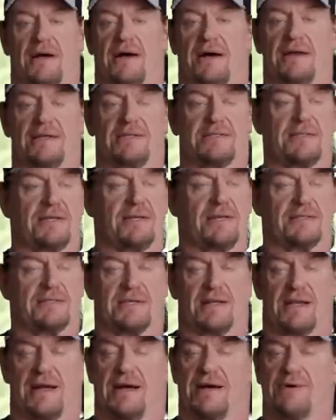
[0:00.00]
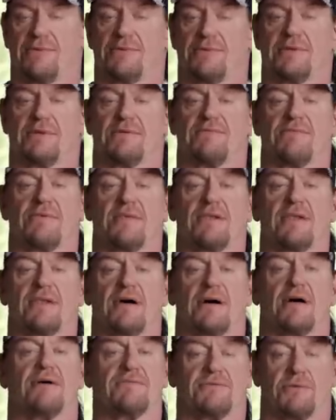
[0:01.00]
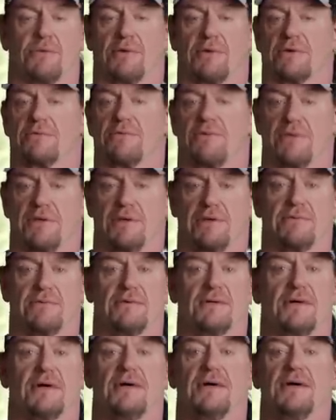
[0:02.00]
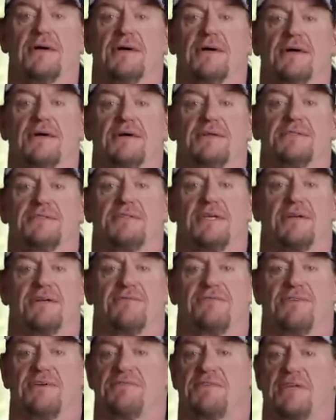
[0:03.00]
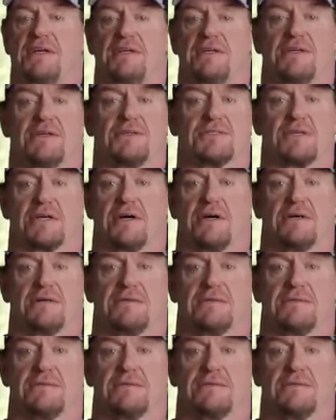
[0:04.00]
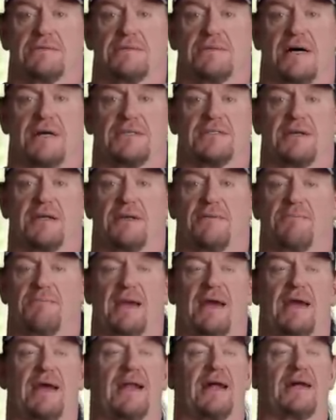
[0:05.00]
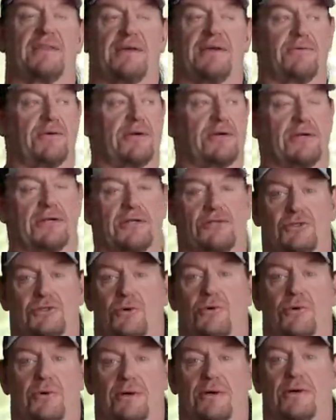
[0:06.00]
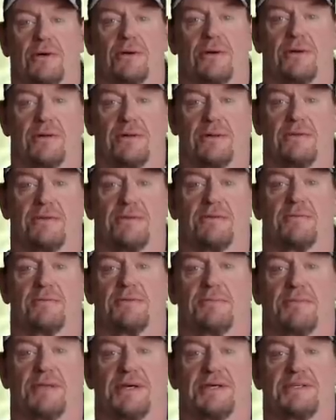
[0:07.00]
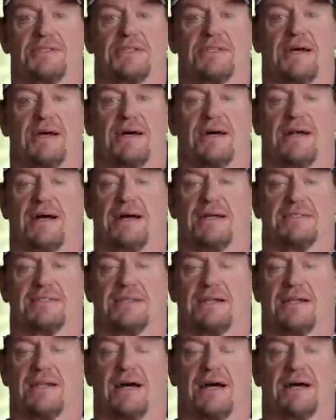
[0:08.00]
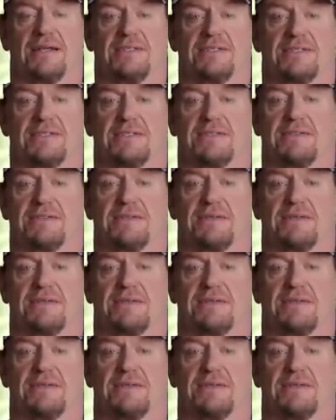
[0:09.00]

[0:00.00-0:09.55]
honestly, I said, I would have loved to work with you 10, 15 years ago. I said, man, I think we could have tore the place down. I said, I just,